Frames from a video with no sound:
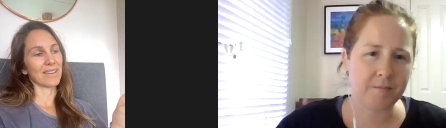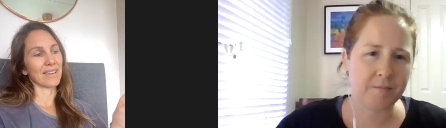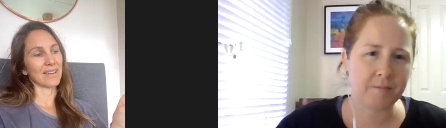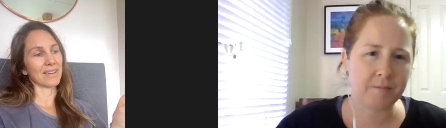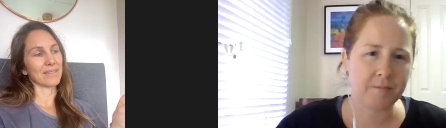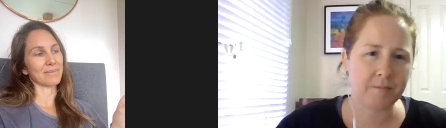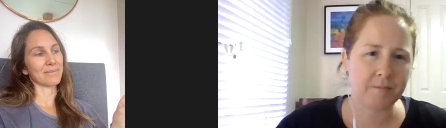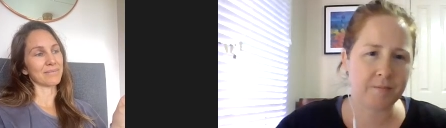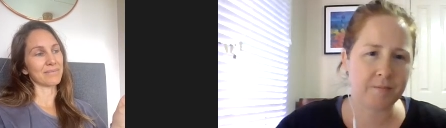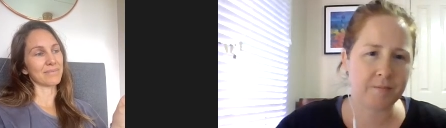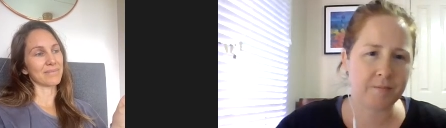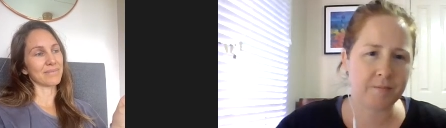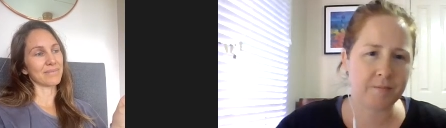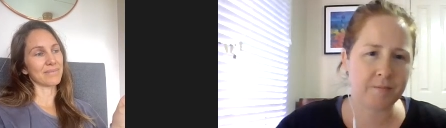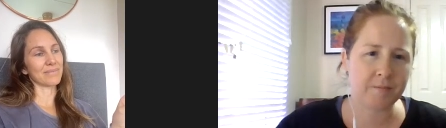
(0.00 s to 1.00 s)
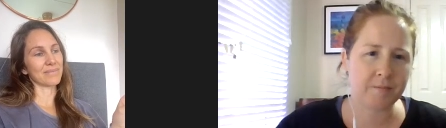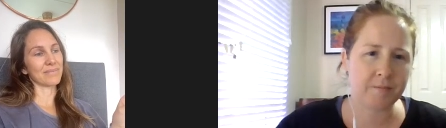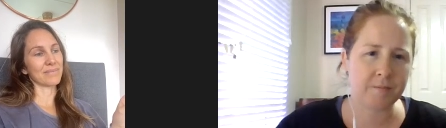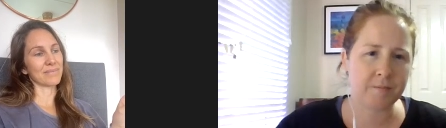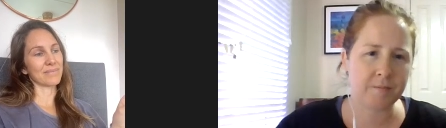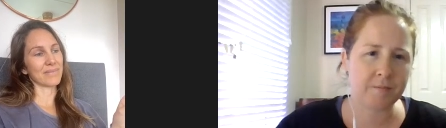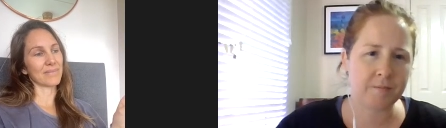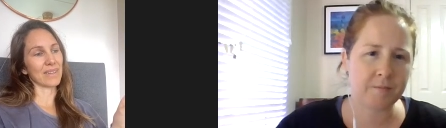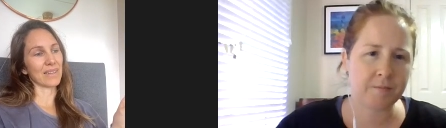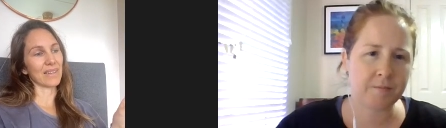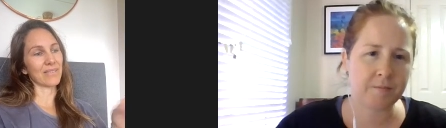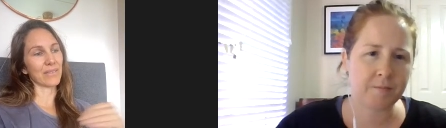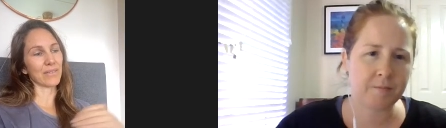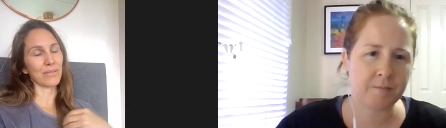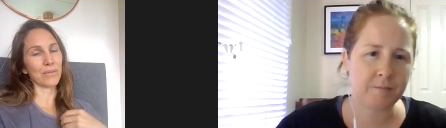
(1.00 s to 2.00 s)
Speaker 1: um,
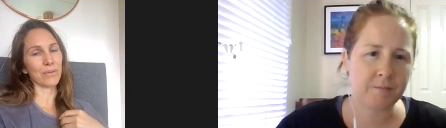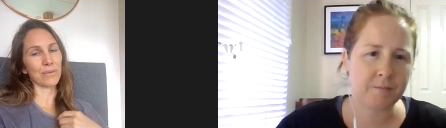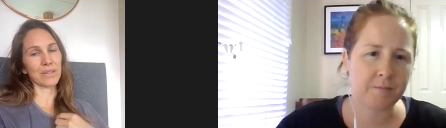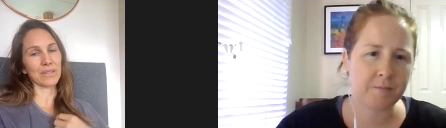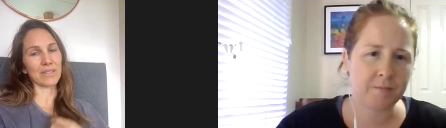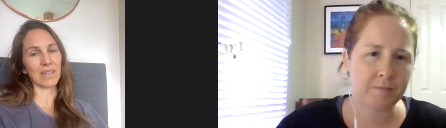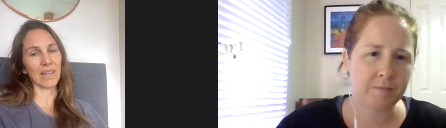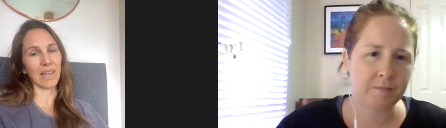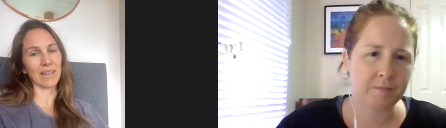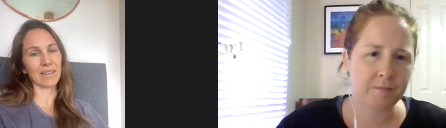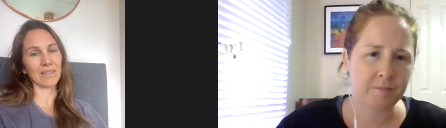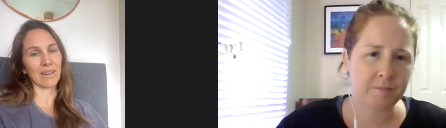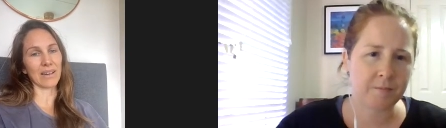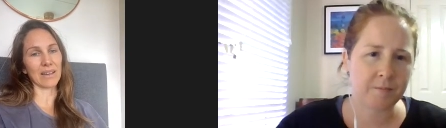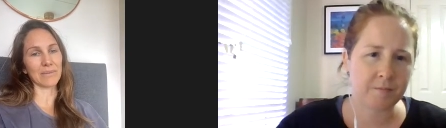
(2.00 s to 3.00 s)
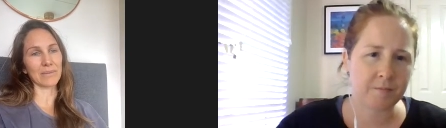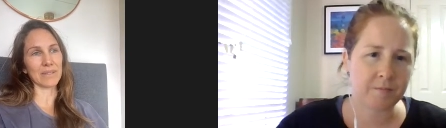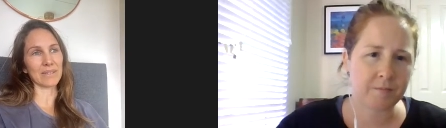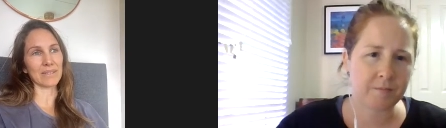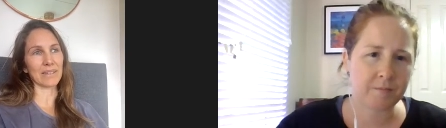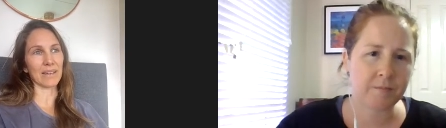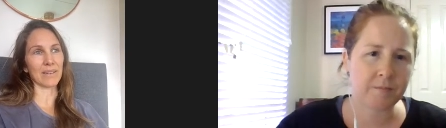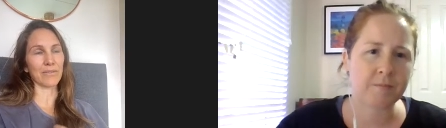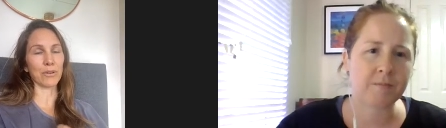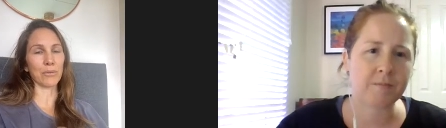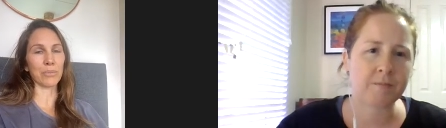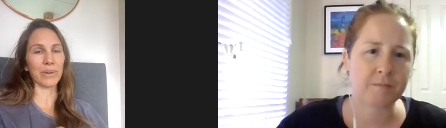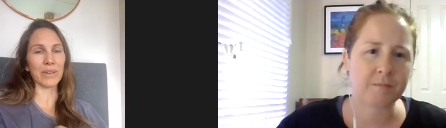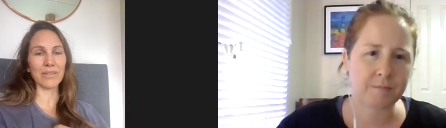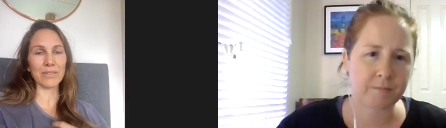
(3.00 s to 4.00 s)
even through all the sad times and stuff,
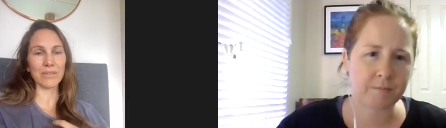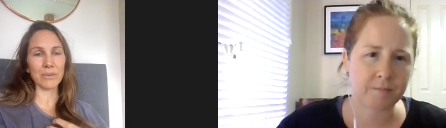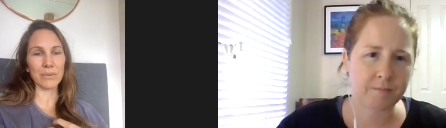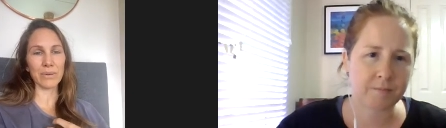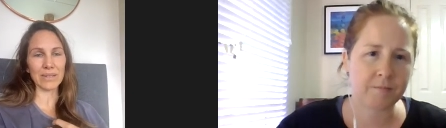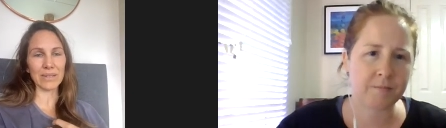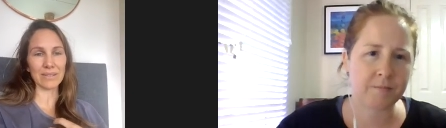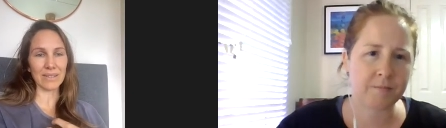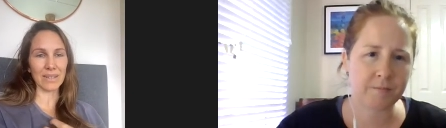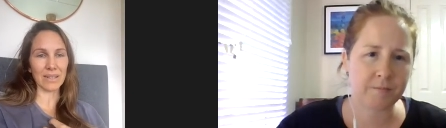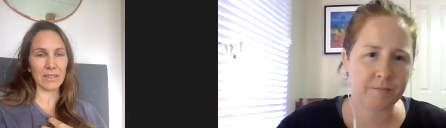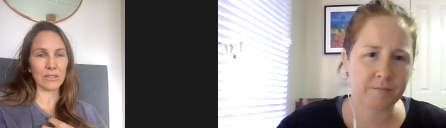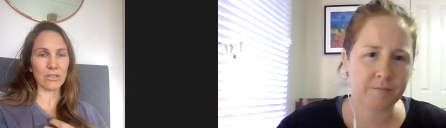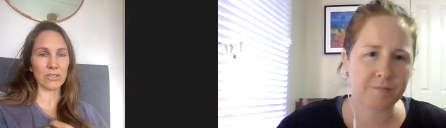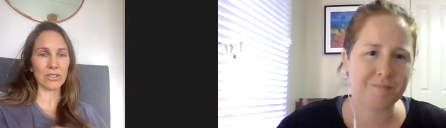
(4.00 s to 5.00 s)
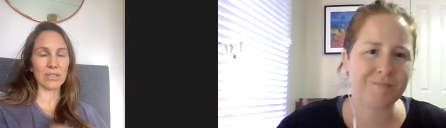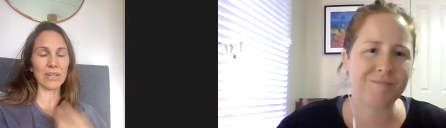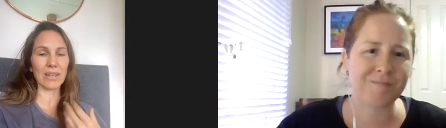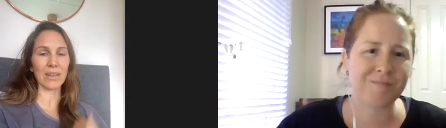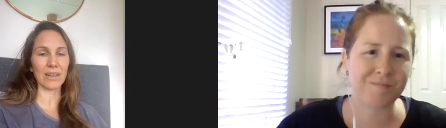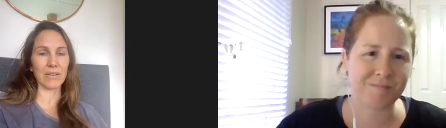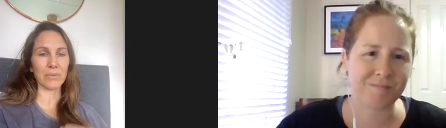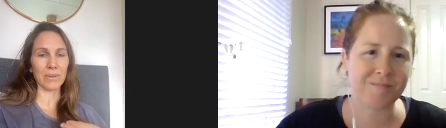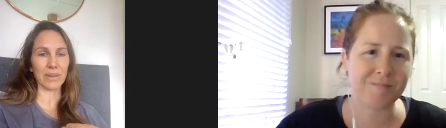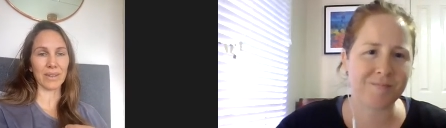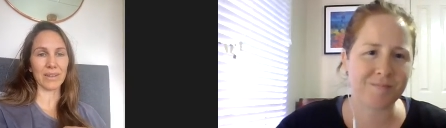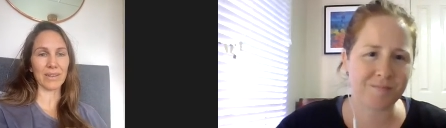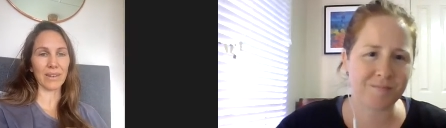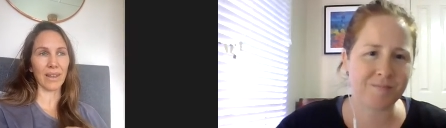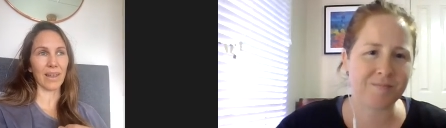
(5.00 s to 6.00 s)
your breath's always there. So just mm-hmm. connect mm-hmm. with
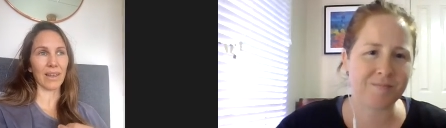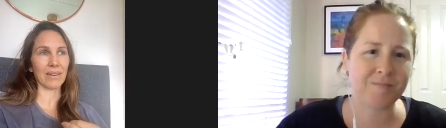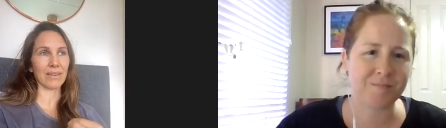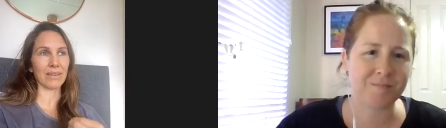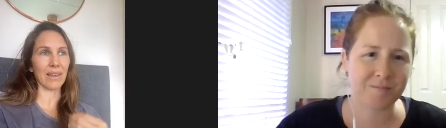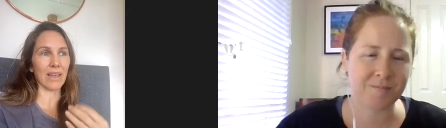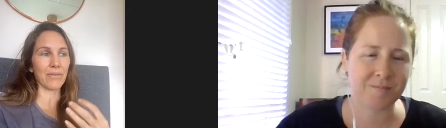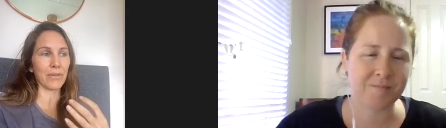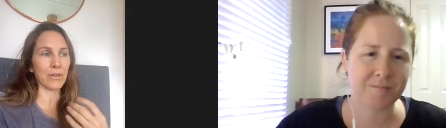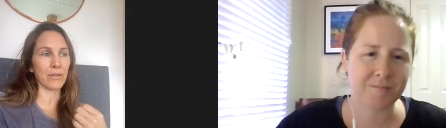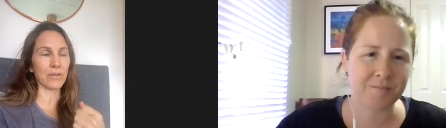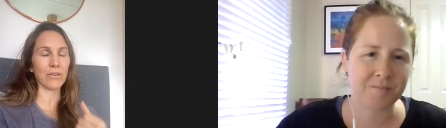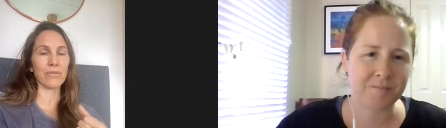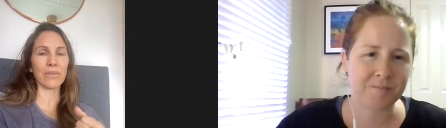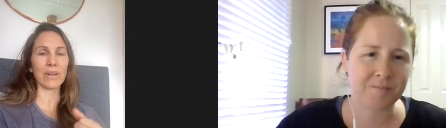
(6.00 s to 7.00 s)
it and have a good